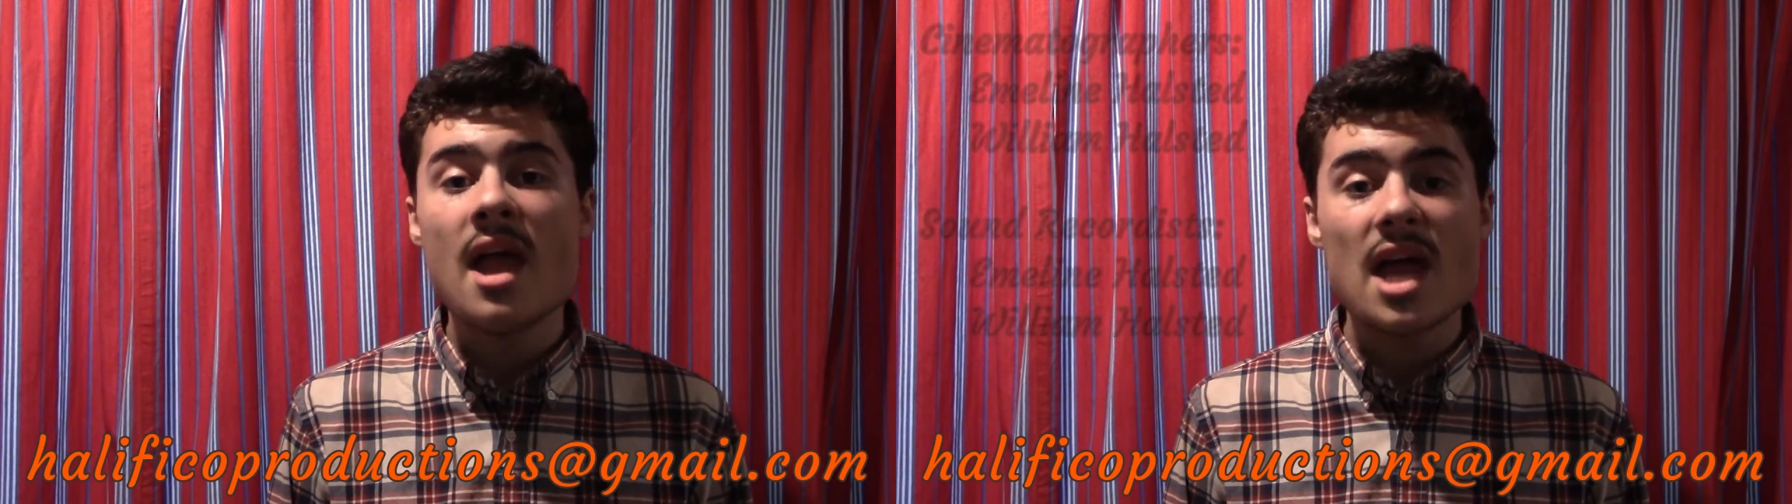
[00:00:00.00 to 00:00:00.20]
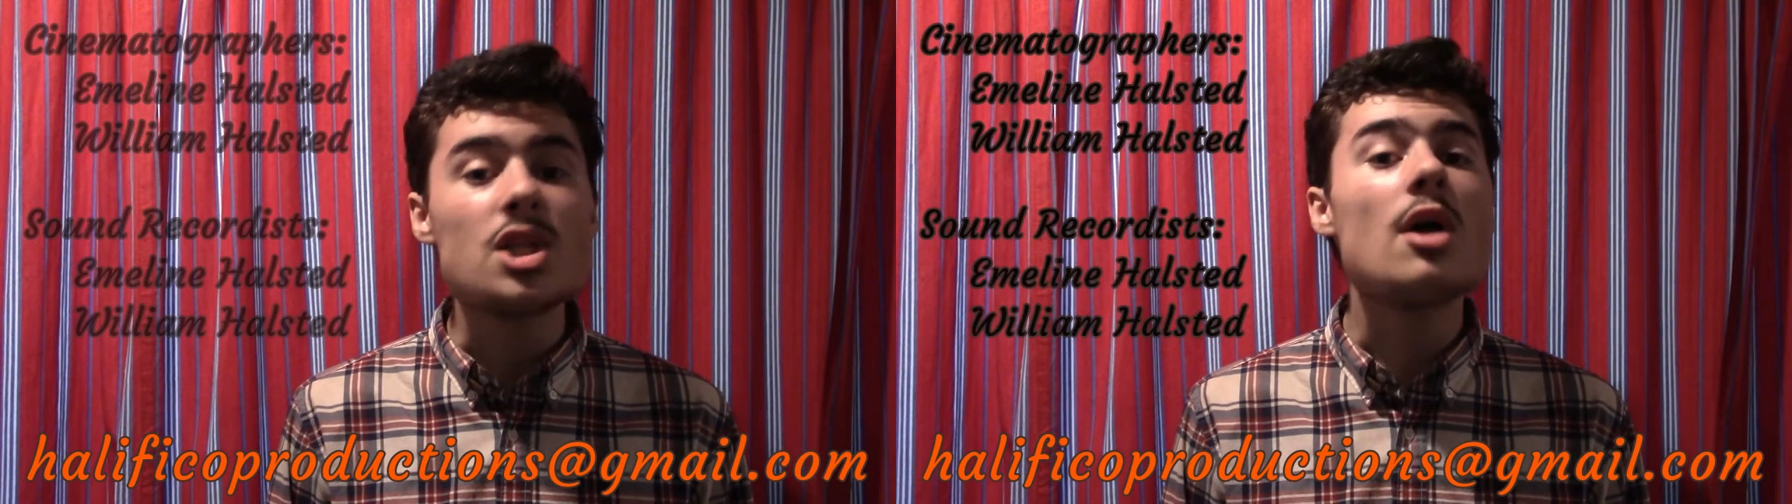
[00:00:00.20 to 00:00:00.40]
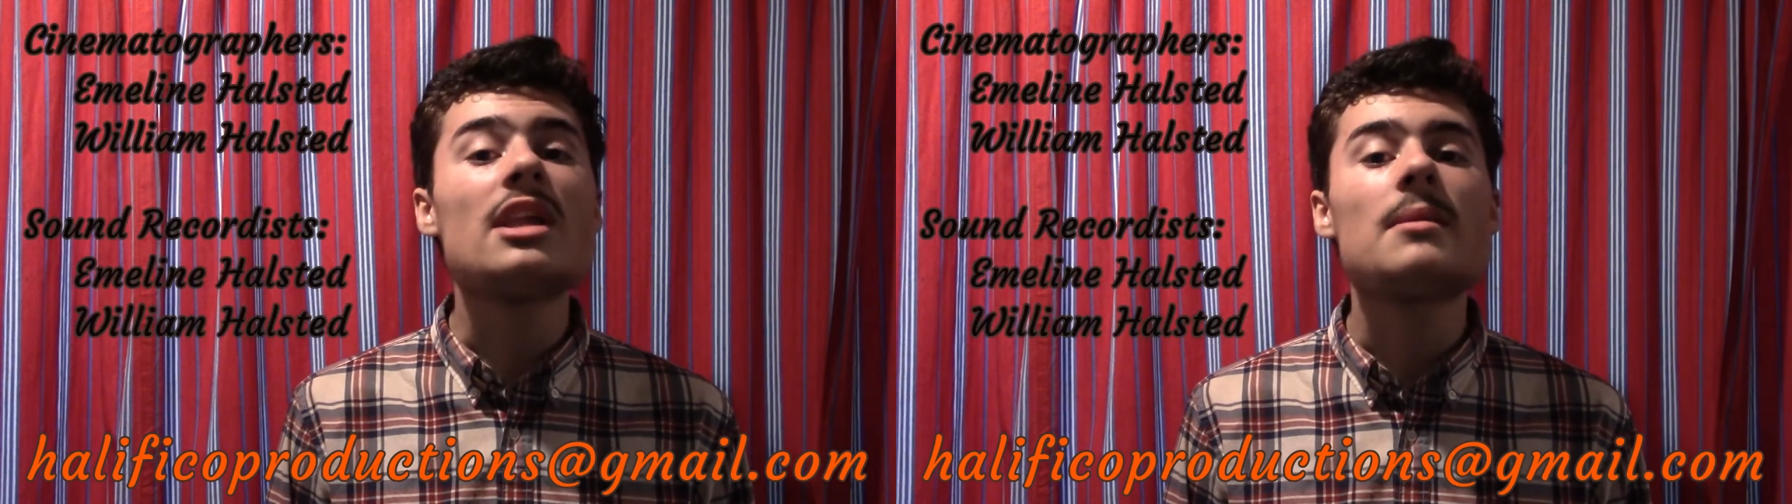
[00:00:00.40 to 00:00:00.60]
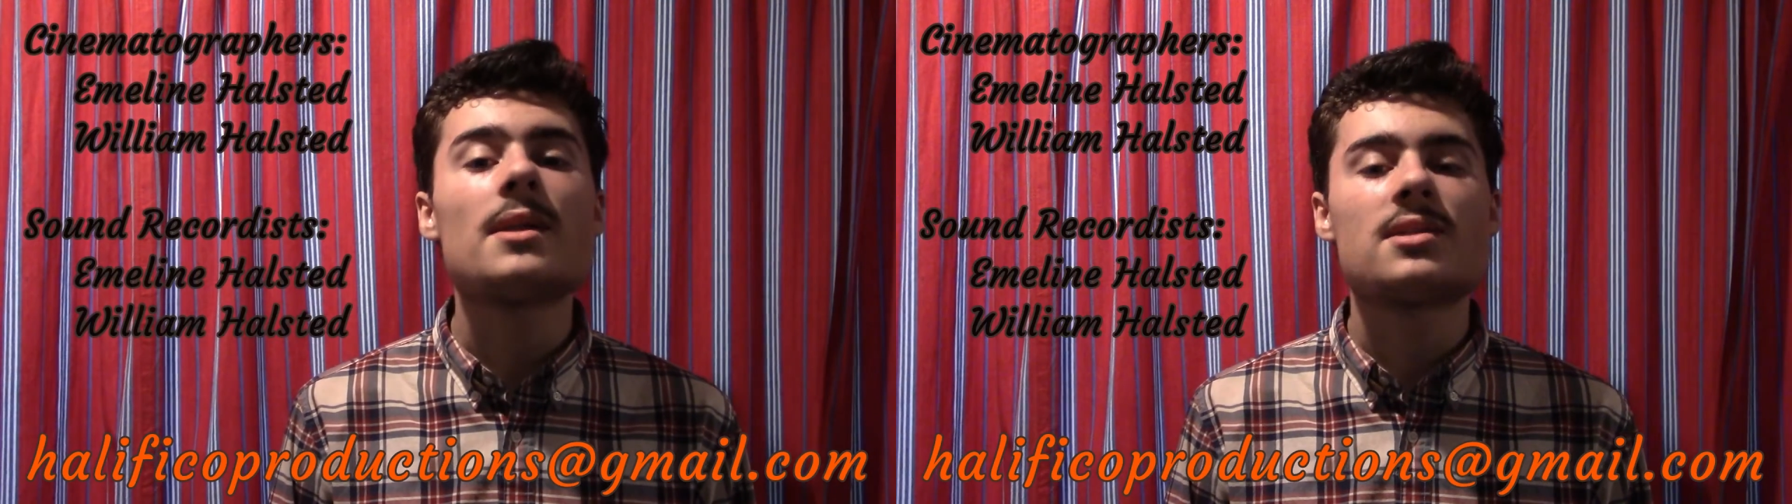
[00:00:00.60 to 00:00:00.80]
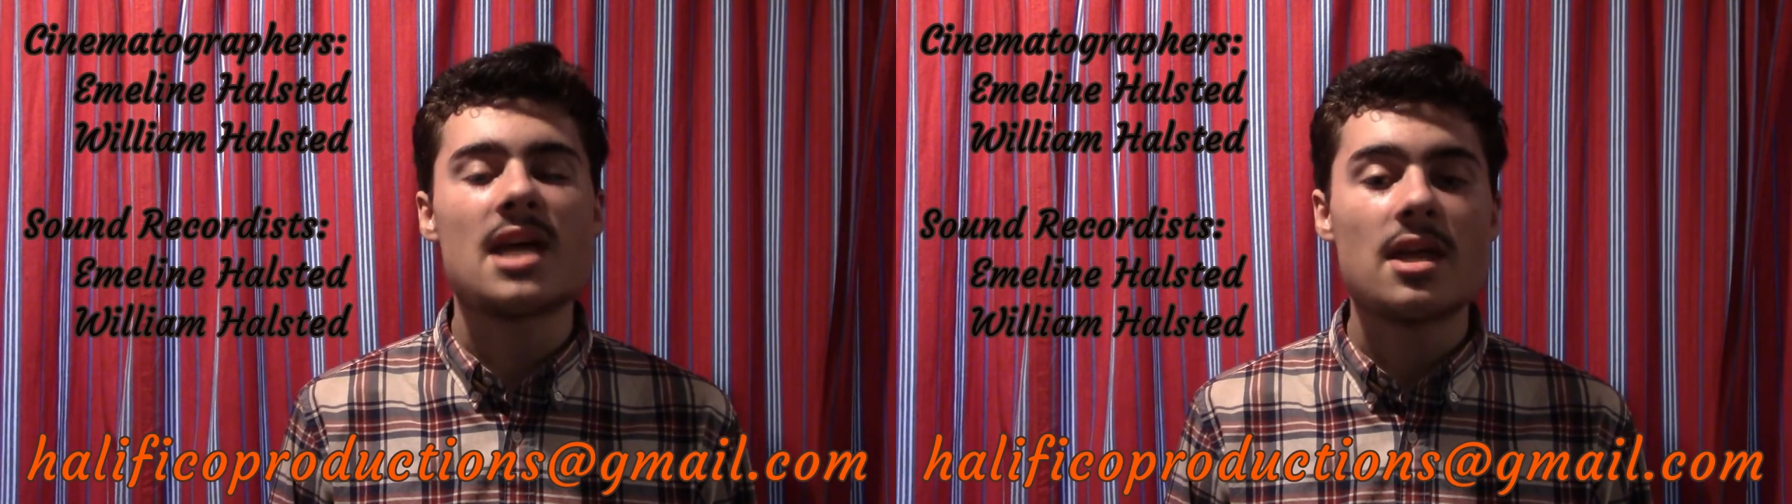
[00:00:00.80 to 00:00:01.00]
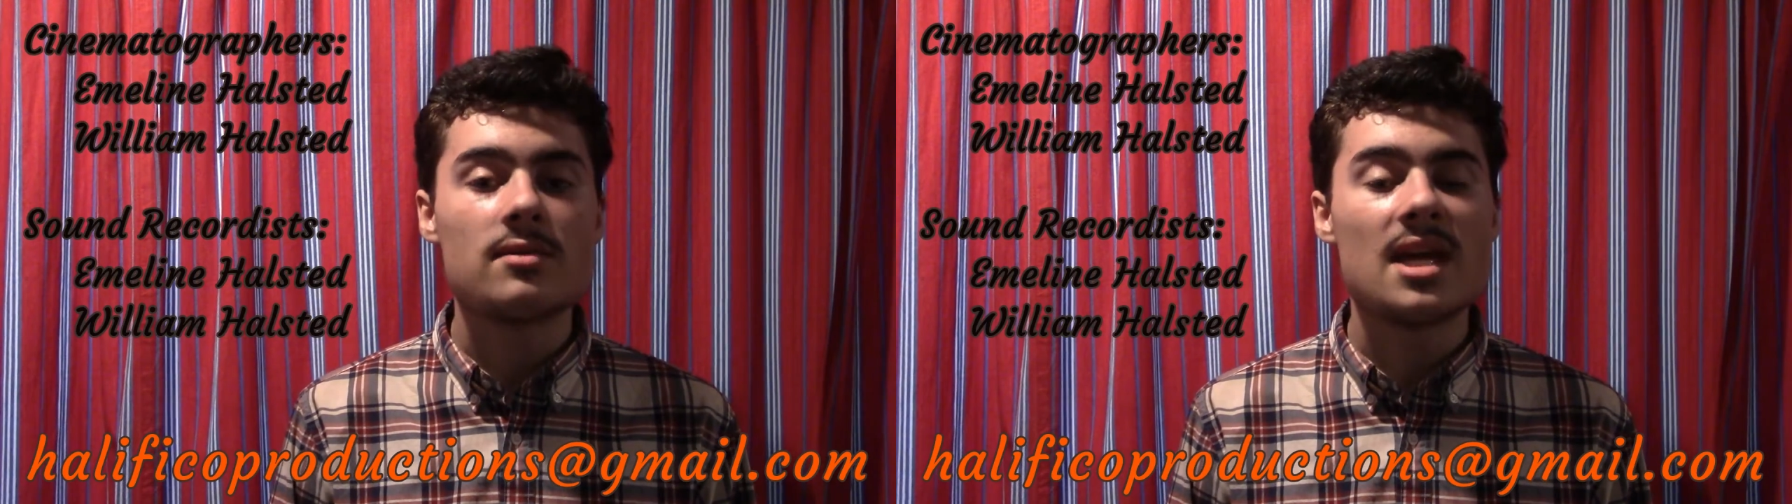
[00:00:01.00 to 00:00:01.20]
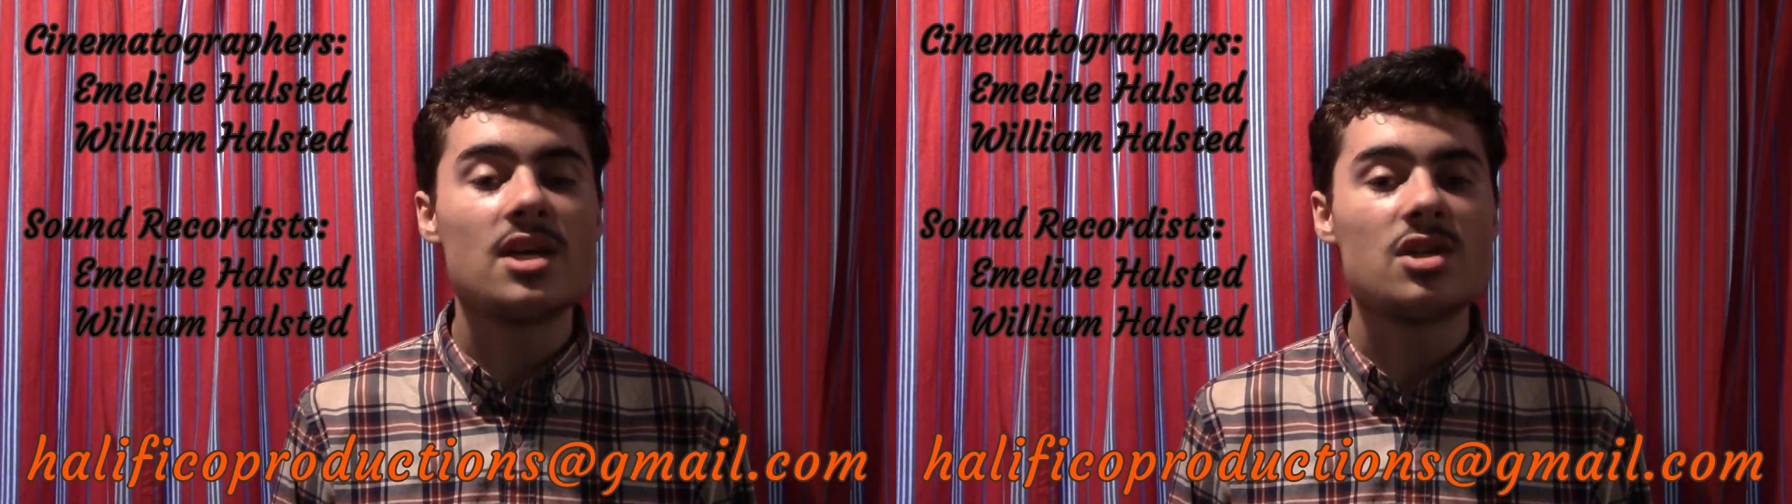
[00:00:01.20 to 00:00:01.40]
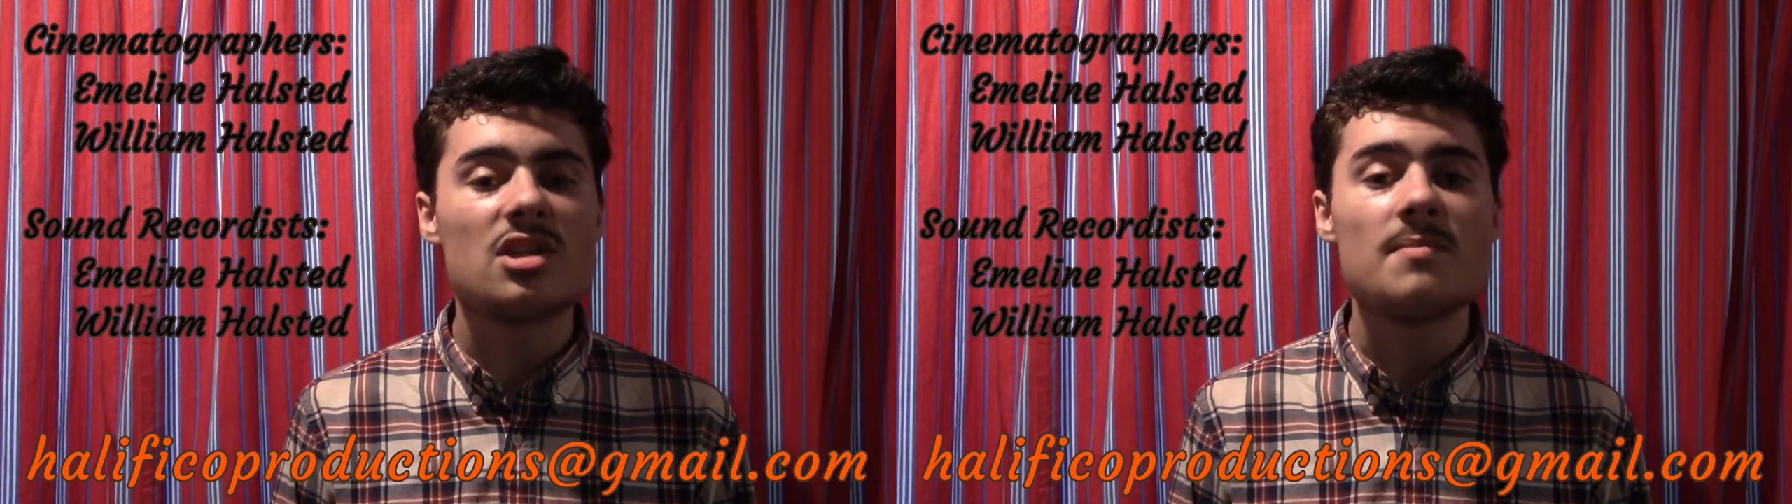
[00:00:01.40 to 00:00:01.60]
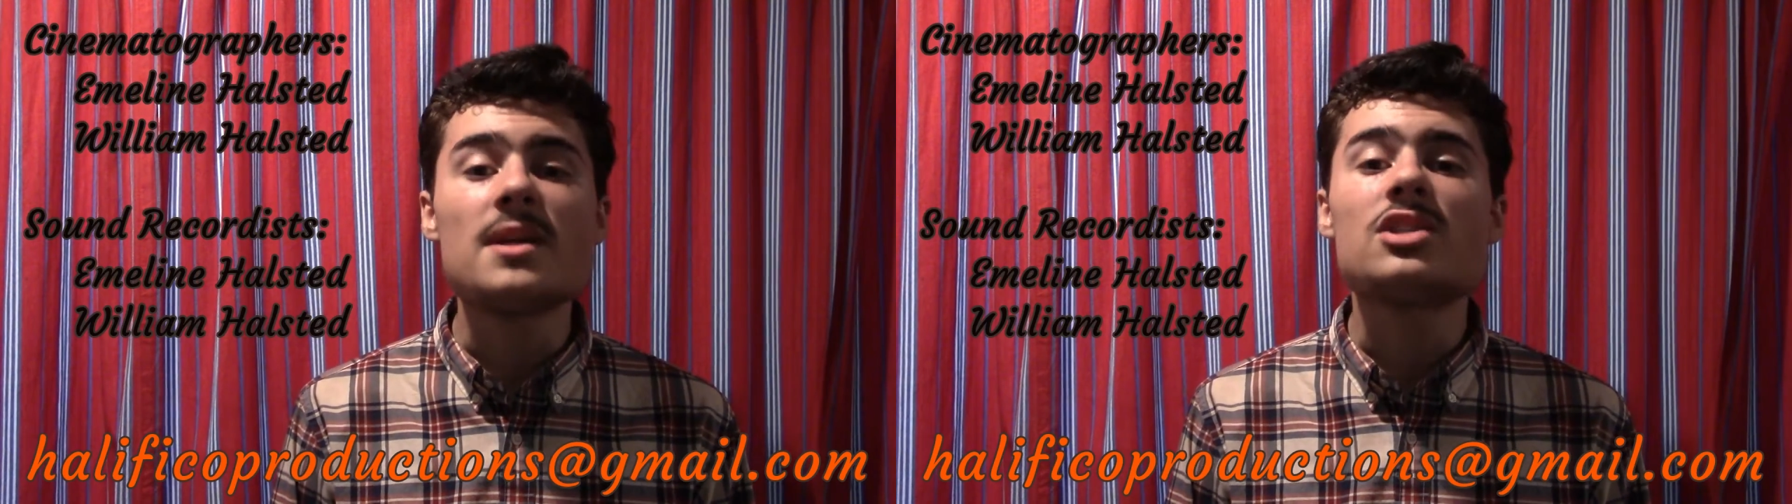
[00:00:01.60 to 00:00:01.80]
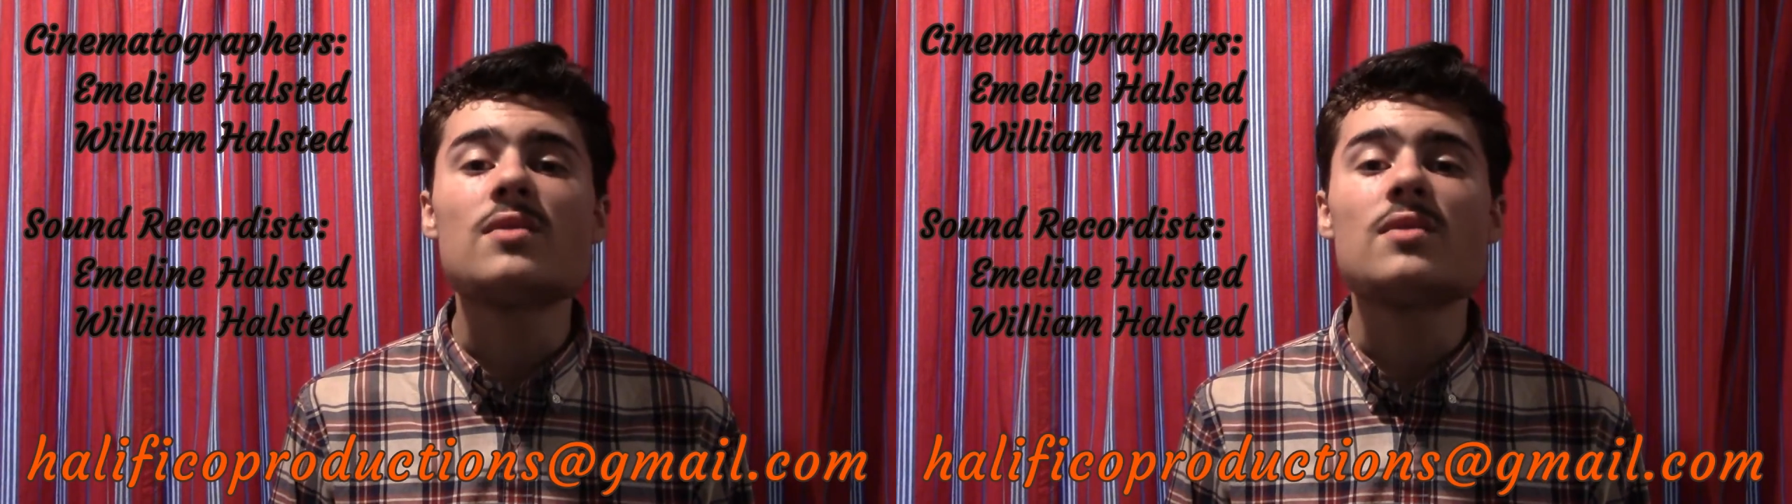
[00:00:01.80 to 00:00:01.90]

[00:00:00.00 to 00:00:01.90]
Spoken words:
and all email salutations must